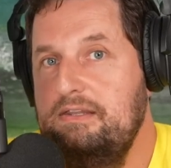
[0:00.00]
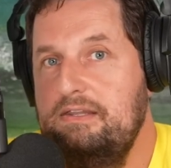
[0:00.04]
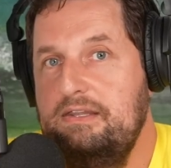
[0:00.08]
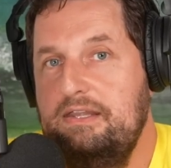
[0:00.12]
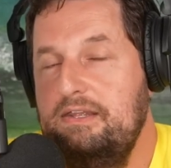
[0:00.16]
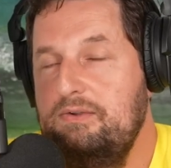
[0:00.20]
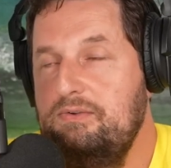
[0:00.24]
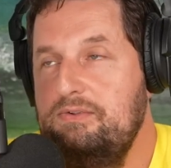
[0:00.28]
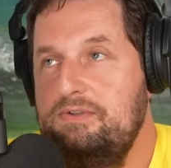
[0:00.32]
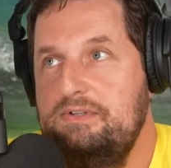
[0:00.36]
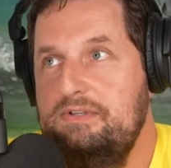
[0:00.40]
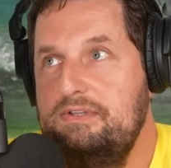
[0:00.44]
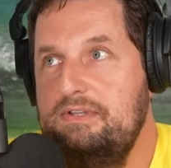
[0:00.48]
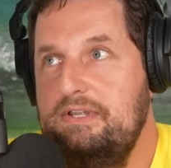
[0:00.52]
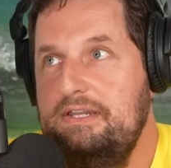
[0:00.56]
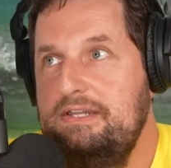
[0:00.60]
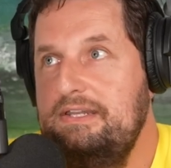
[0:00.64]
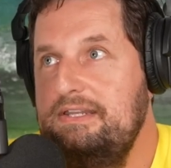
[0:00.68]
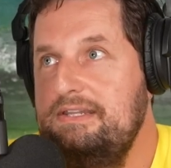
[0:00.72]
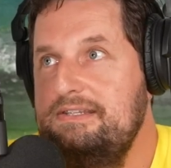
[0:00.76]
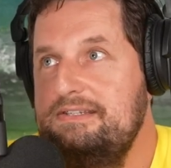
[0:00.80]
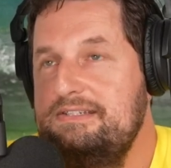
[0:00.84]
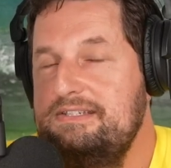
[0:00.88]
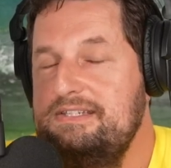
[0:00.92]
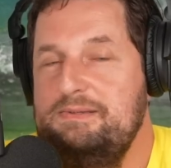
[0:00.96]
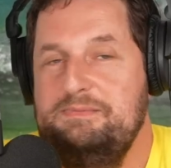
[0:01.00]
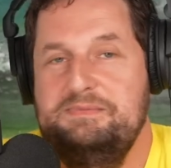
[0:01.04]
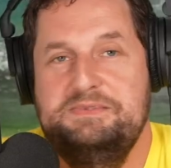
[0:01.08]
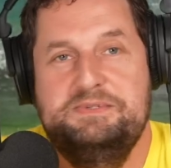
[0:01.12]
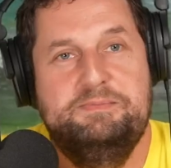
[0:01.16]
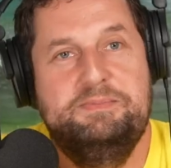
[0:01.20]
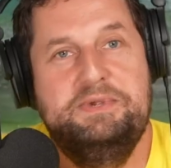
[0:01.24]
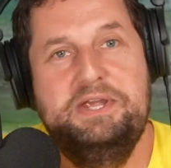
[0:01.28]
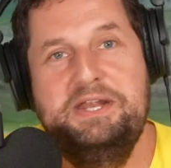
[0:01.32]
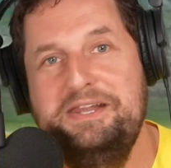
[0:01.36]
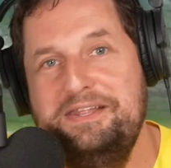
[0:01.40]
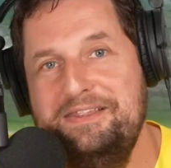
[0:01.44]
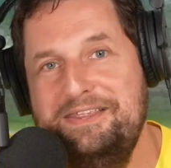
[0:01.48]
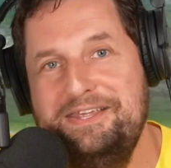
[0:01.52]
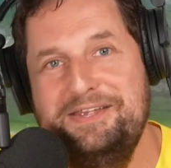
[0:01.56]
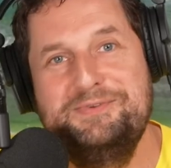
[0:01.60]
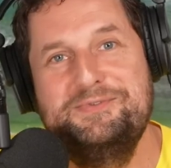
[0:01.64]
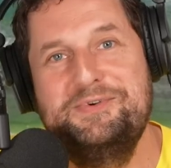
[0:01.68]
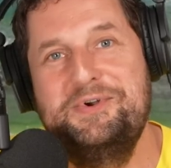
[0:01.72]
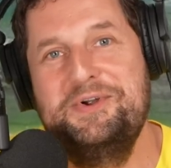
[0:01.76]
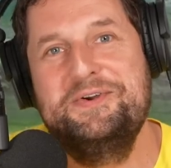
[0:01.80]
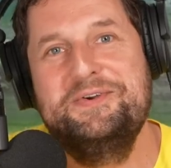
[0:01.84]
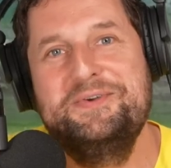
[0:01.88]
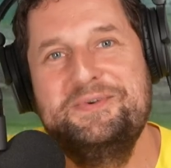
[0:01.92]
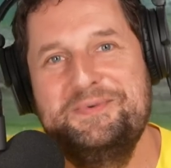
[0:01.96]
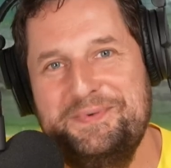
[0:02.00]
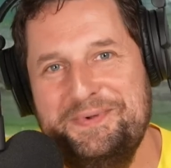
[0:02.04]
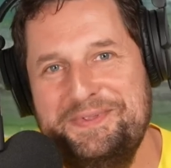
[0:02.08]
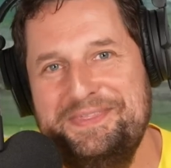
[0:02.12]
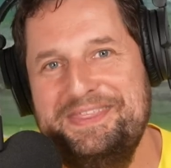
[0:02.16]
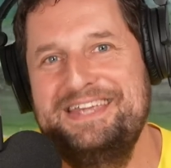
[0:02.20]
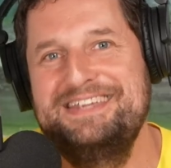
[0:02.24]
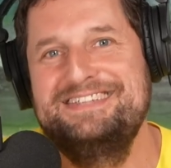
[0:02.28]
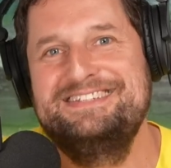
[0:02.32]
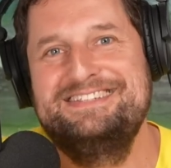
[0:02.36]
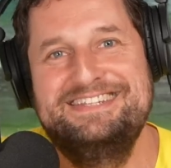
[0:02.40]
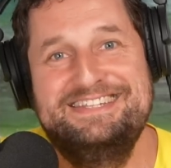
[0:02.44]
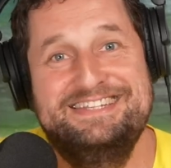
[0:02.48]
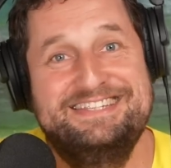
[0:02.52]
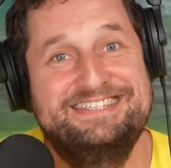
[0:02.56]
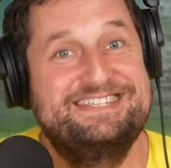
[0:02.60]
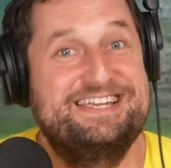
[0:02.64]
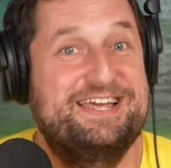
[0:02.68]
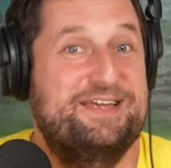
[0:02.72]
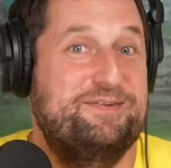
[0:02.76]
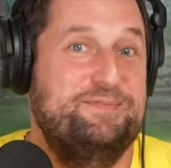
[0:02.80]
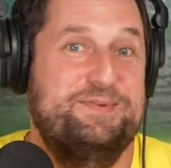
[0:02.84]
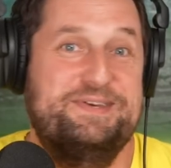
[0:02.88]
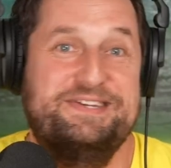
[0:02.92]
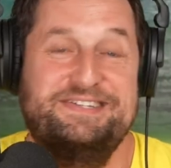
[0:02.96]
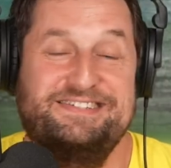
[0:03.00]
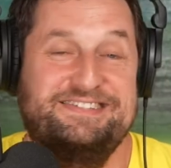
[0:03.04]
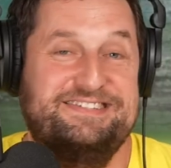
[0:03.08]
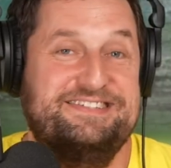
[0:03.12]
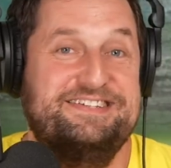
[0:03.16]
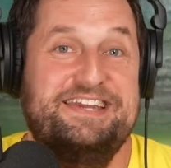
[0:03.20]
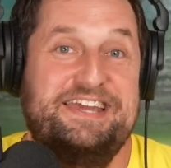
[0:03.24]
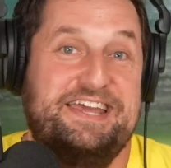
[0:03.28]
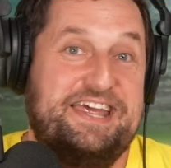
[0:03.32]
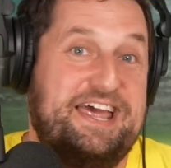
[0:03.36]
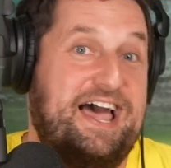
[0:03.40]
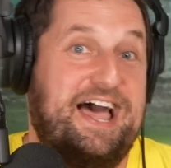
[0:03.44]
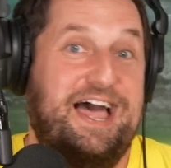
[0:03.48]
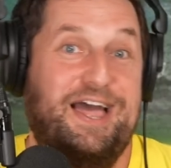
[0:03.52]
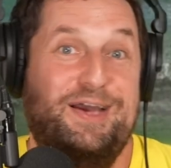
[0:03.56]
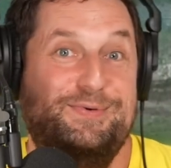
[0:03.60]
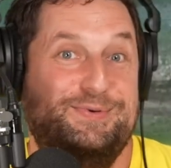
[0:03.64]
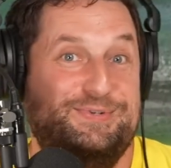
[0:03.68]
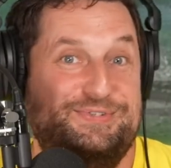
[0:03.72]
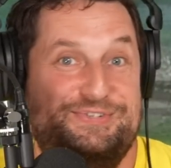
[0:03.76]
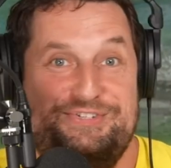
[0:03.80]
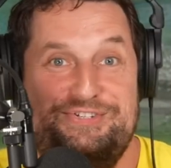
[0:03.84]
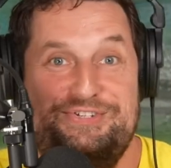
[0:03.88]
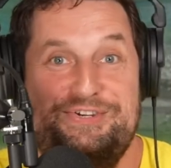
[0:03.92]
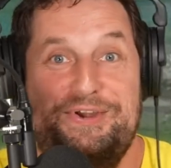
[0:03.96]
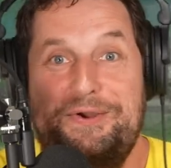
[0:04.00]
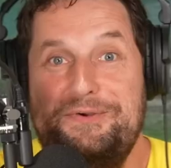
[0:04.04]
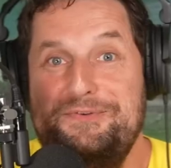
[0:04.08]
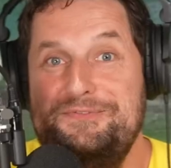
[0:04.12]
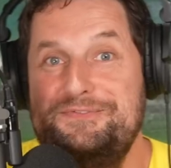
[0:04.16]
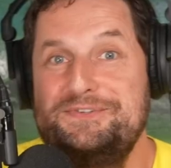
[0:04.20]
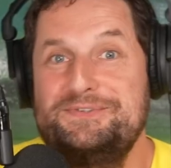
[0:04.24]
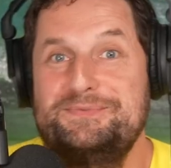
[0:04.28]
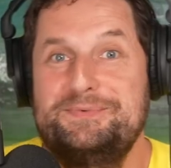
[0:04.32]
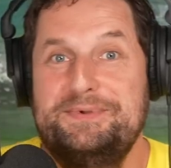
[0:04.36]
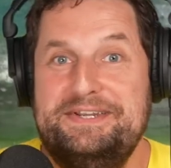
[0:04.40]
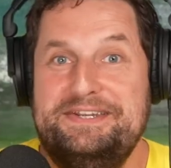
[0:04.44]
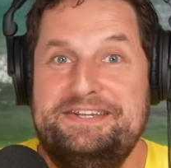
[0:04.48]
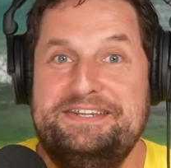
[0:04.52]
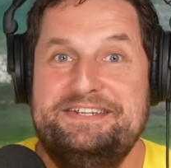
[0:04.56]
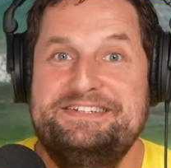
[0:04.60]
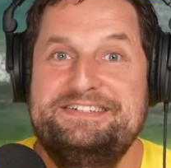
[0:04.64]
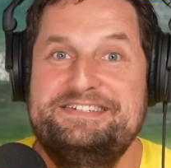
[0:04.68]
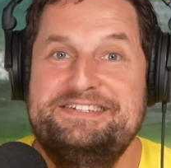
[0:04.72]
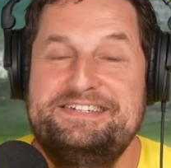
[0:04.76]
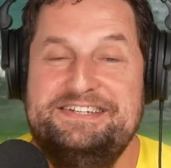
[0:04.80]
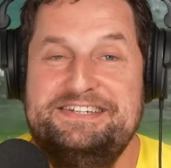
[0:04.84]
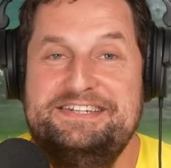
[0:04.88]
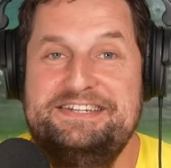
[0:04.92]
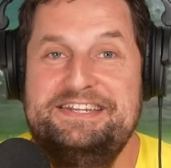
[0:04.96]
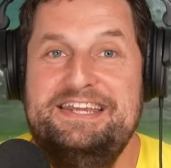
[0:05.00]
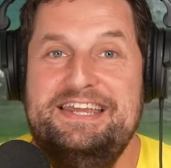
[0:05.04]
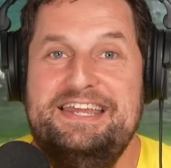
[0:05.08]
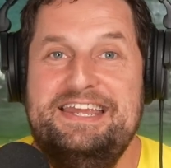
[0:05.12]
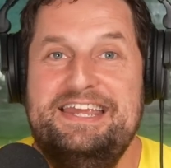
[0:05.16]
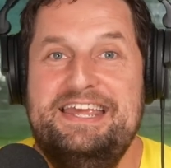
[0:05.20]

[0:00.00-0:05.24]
there, there didn't seem to be anything wrong with us at the time, because I was a Jehovah's Witness, yeah, and